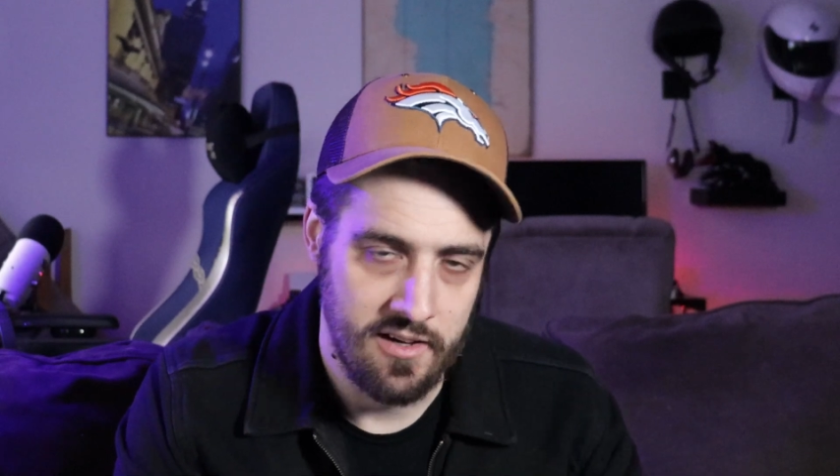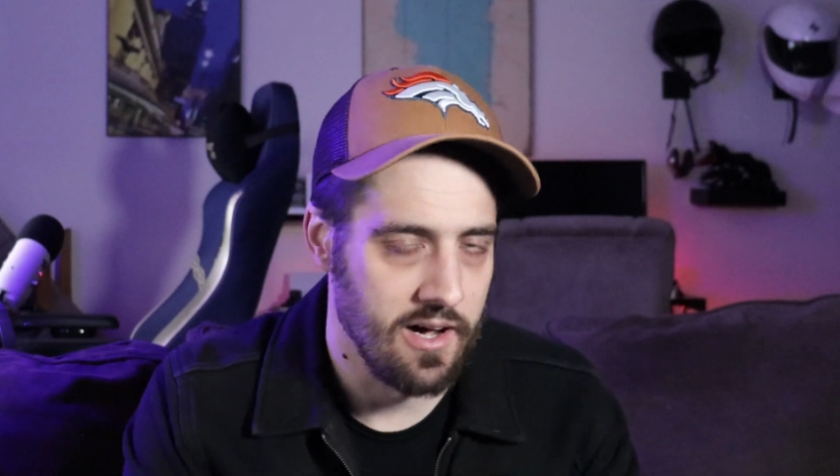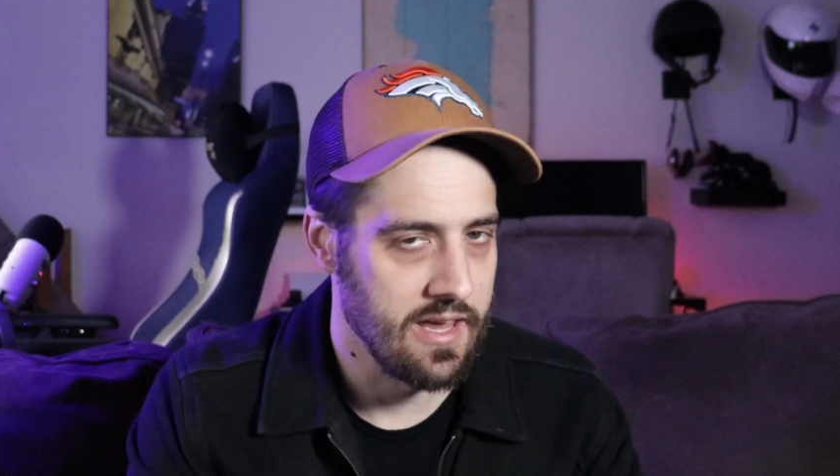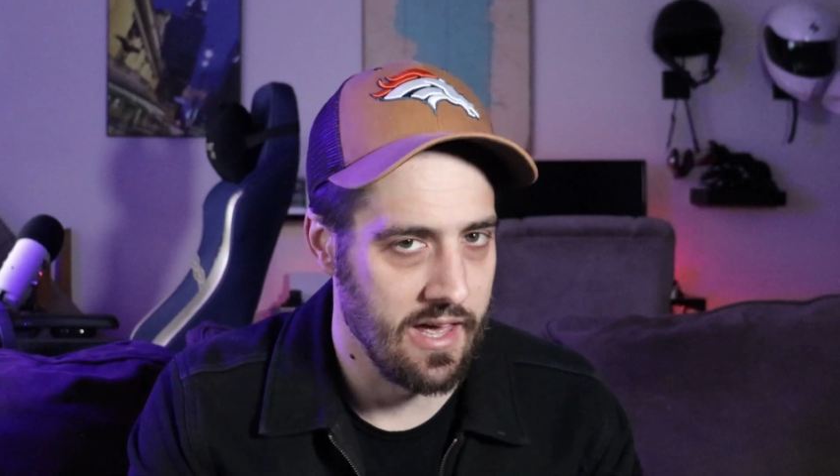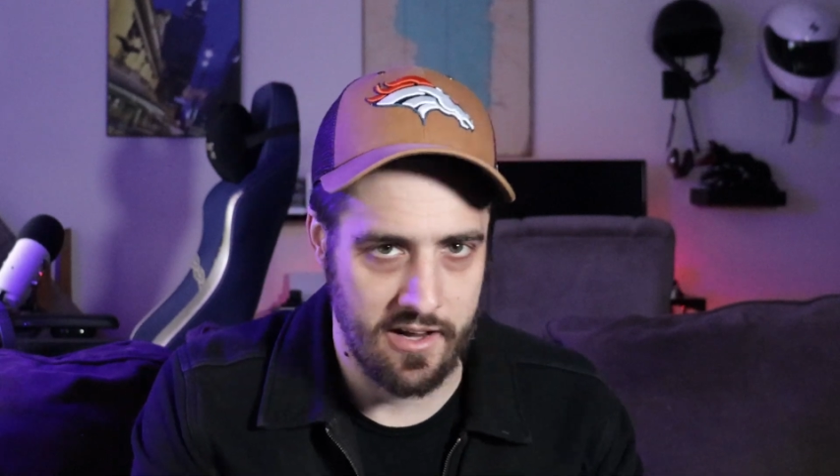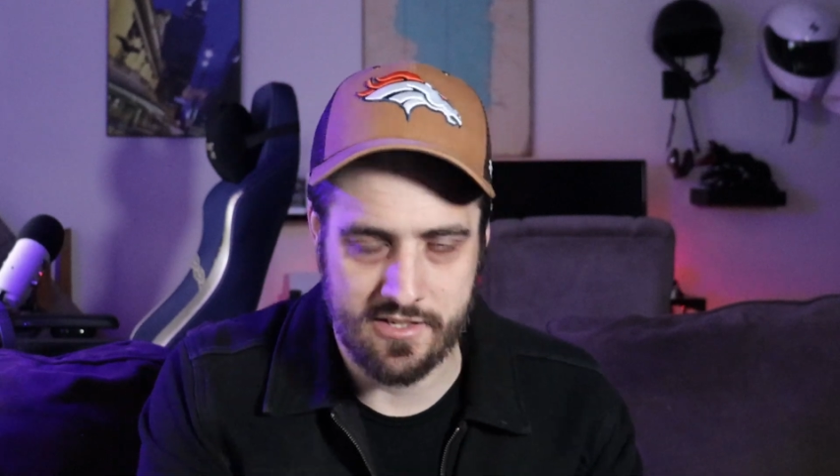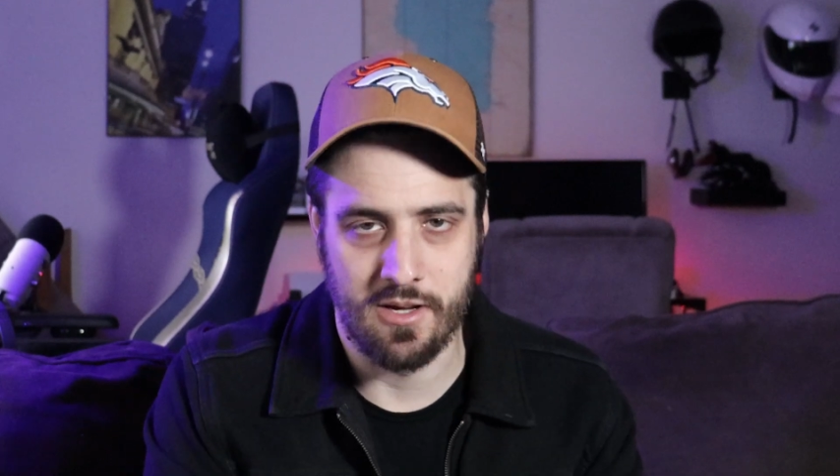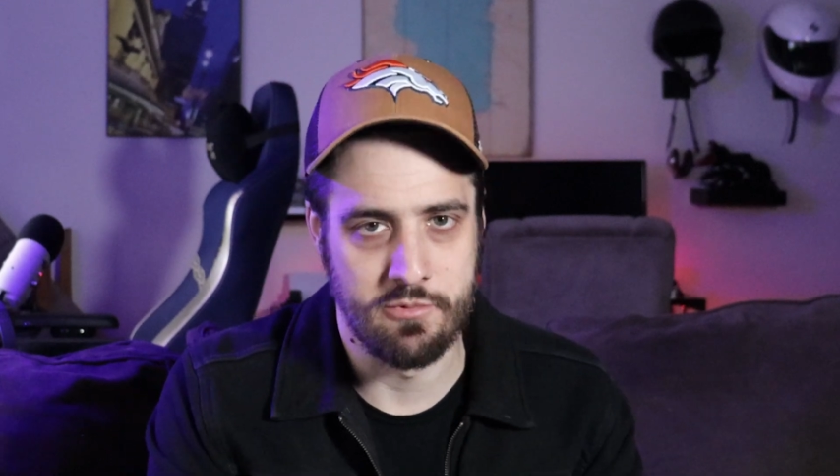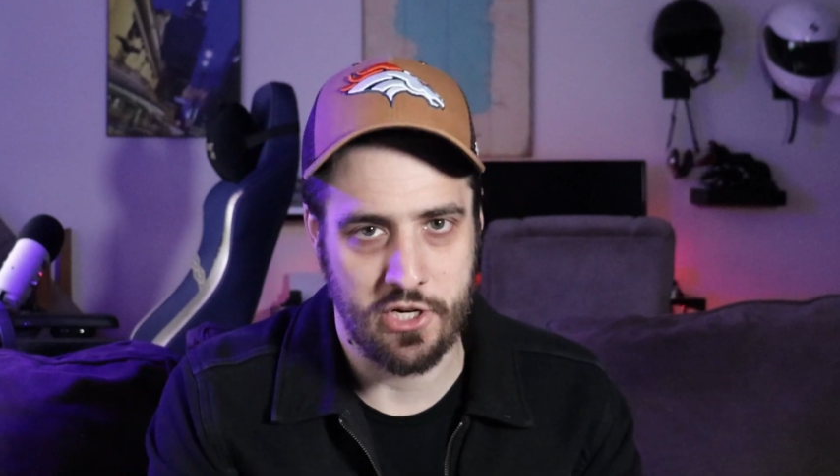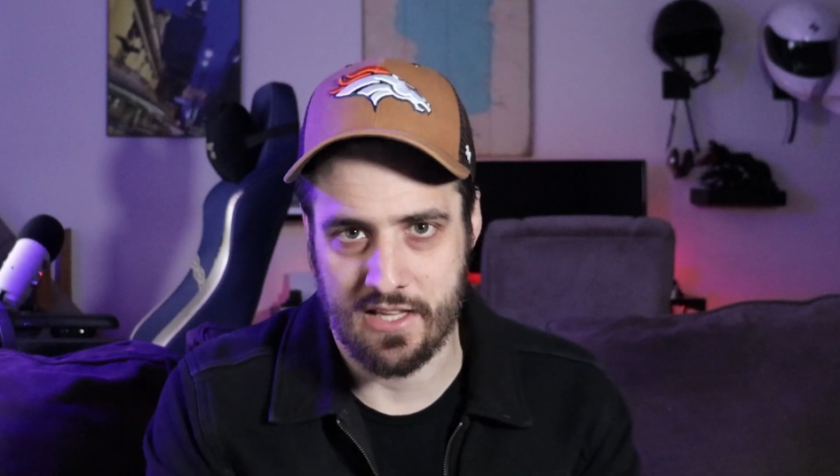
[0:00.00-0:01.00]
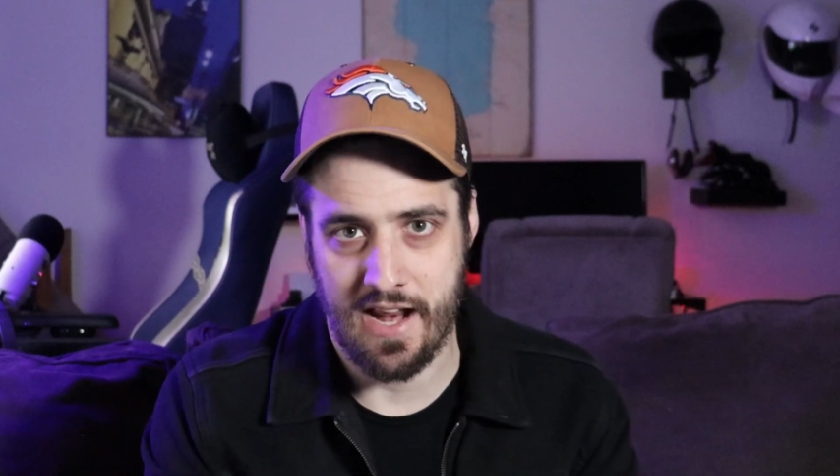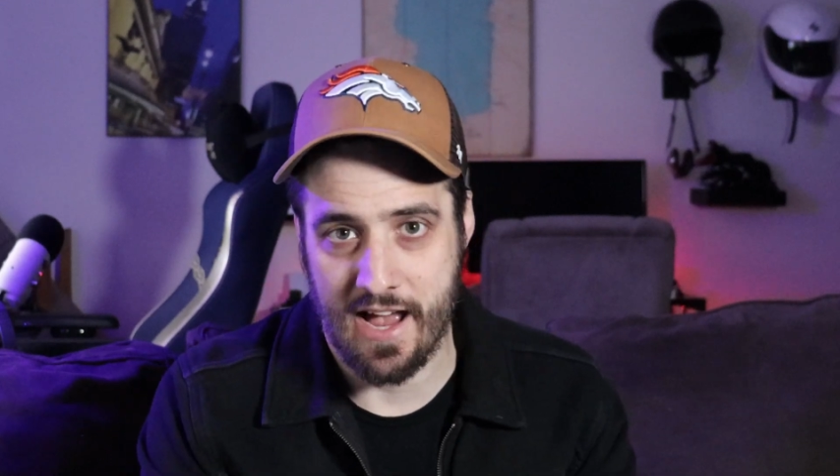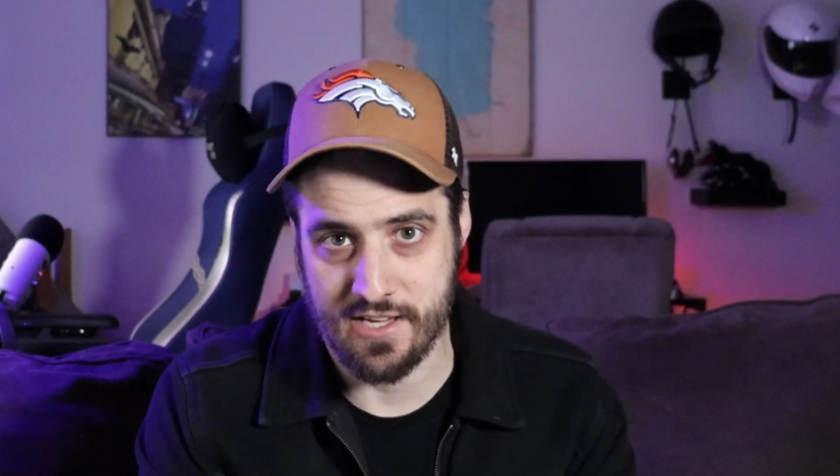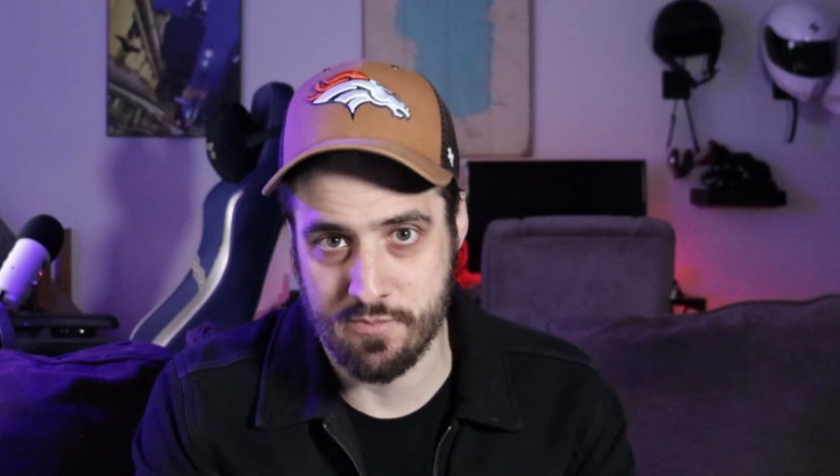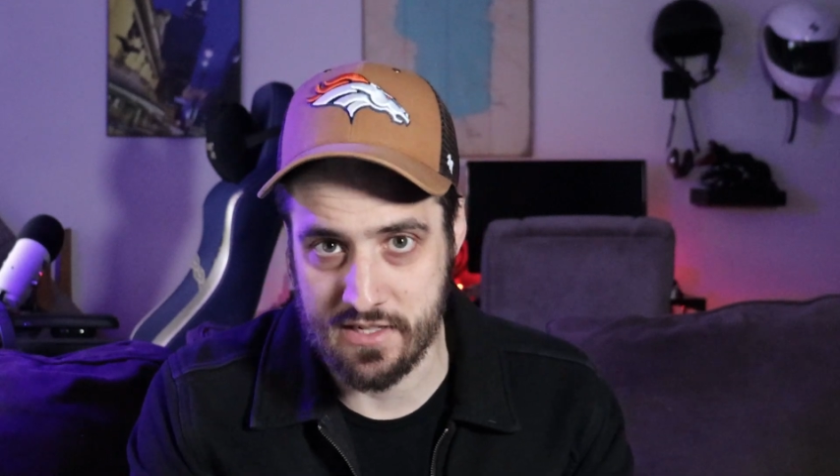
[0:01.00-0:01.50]
Again, a subject that
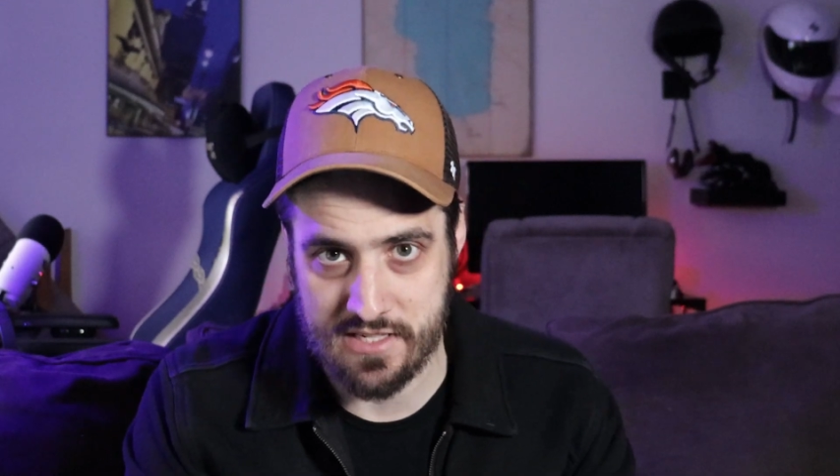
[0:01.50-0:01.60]
has been